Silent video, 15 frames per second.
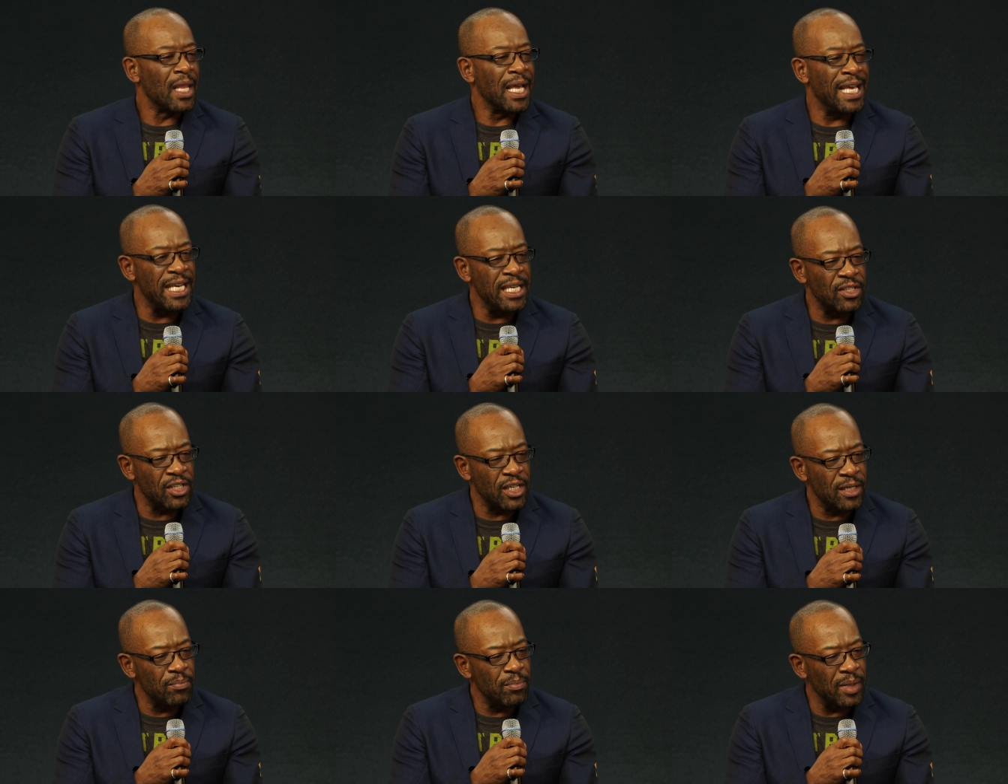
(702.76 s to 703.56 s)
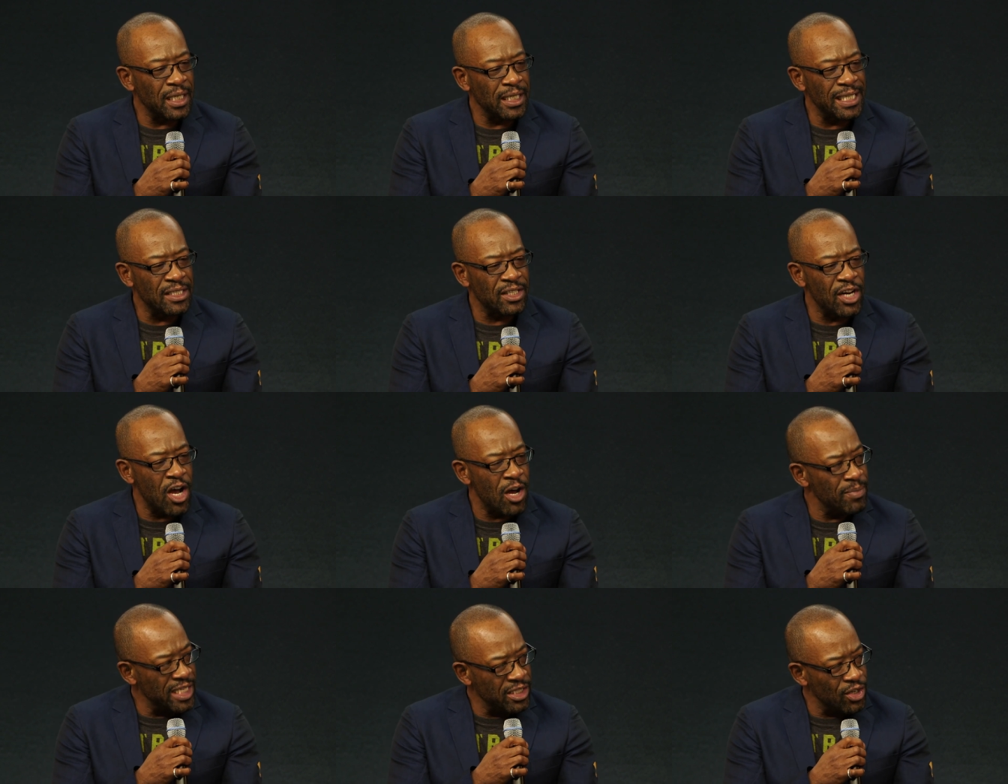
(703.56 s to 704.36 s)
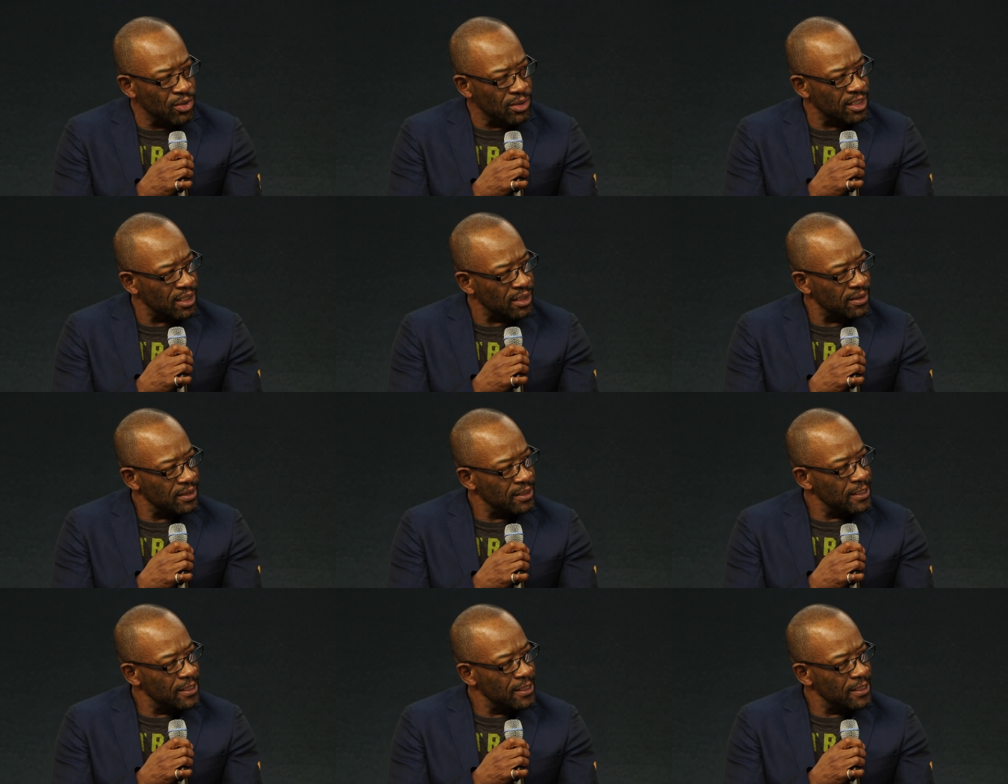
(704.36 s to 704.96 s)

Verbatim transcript: he's um, he's an army doctor.